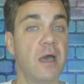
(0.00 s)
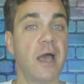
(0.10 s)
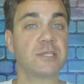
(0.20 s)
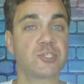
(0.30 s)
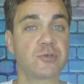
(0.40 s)

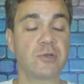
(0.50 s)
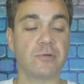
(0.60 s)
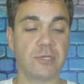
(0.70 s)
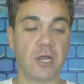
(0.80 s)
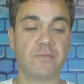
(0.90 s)
That's
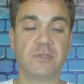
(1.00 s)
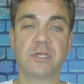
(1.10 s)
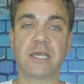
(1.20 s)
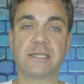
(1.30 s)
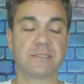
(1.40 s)
true. You know, if you
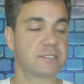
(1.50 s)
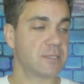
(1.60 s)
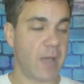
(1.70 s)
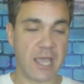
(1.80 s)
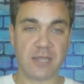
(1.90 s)
look at
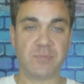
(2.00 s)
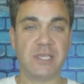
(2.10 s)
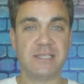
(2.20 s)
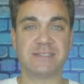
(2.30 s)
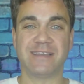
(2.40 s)
some
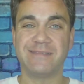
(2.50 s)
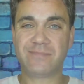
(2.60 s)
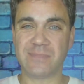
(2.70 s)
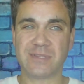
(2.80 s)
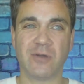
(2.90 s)
INFPs, they
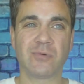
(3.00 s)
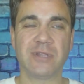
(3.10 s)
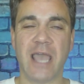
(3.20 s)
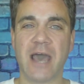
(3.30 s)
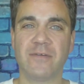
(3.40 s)
don't
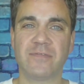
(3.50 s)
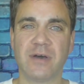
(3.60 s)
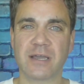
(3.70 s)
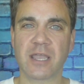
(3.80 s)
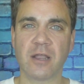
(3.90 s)
really have
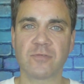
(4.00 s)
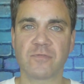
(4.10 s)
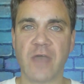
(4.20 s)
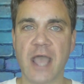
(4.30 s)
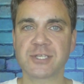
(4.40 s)
a care for
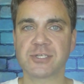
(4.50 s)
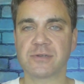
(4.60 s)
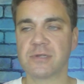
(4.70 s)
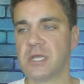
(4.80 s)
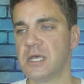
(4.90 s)
fashion
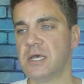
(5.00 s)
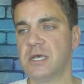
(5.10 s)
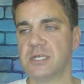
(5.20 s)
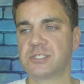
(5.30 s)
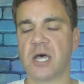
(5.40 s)
or
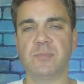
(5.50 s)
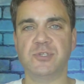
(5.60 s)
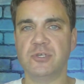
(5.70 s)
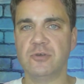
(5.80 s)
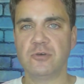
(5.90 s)
some
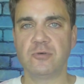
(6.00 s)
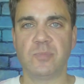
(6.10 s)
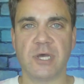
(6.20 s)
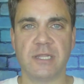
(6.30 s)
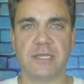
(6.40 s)
do,
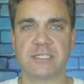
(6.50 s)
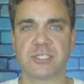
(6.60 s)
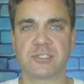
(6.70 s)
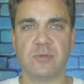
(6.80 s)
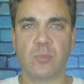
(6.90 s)
but it's
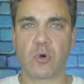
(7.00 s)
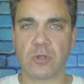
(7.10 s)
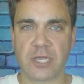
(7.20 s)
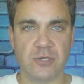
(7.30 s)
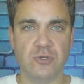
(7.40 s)
just the more
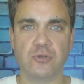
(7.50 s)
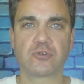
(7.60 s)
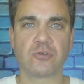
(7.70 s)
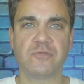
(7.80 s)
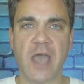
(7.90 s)
like
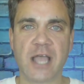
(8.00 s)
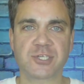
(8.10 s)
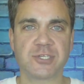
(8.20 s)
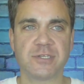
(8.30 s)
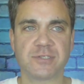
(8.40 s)
neutral
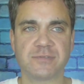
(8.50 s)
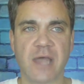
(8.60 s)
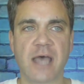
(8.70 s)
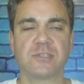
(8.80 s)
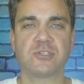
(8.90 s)
fashion. It's not